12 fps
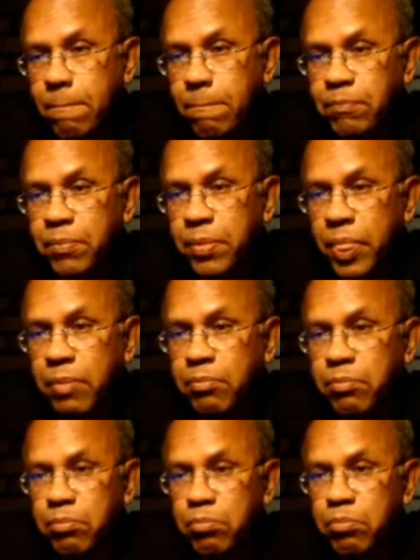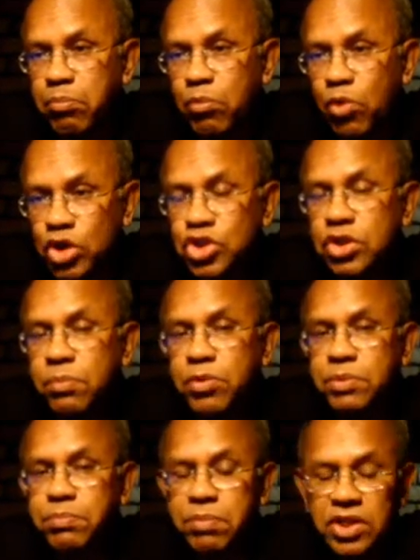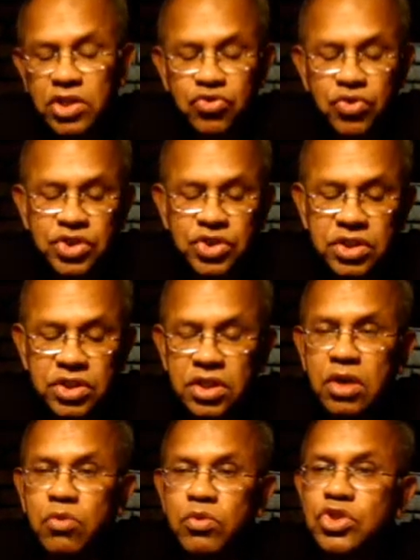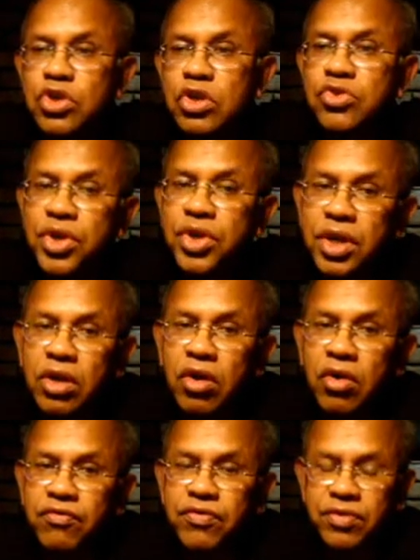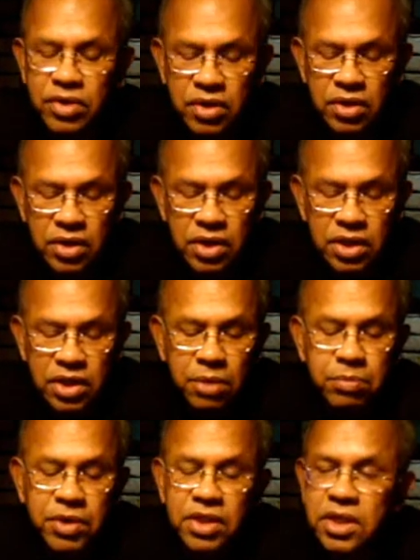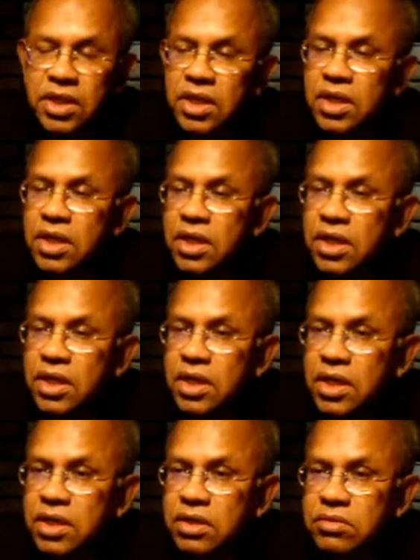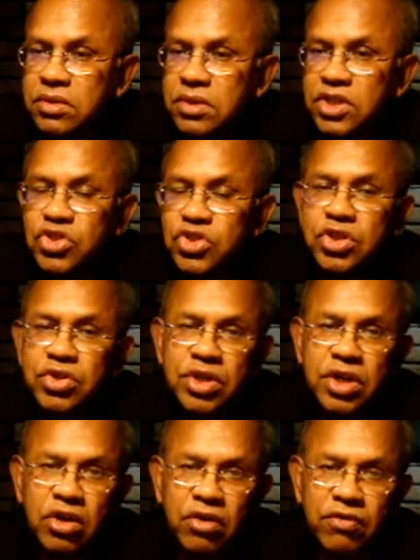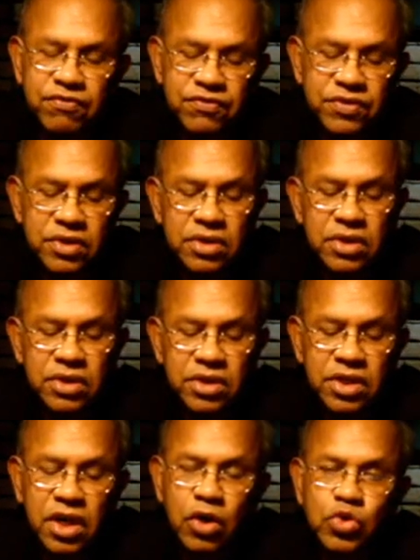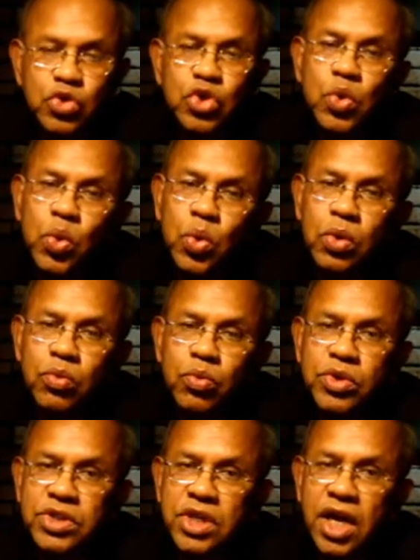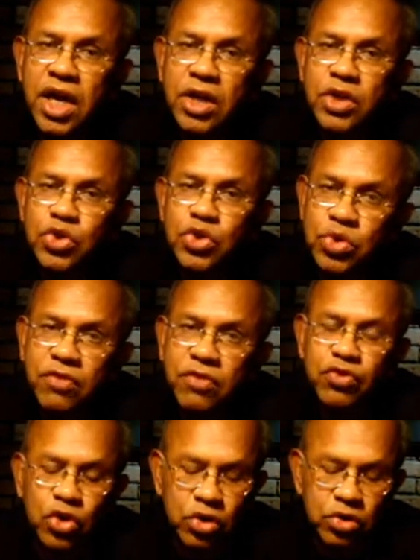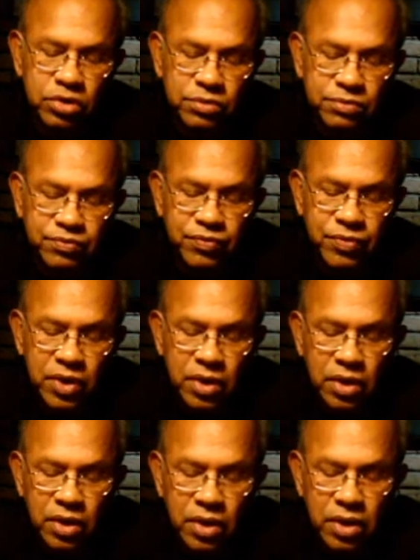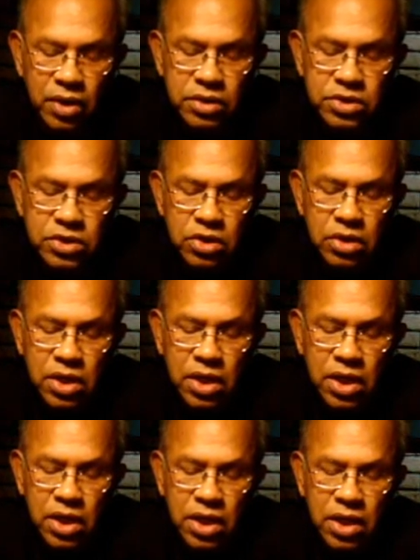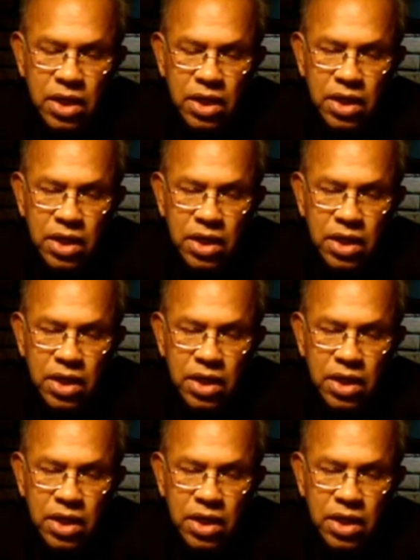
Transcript: moisture penetration, and I was not thinking of keeping the interior of the house cool, which I should have thought. So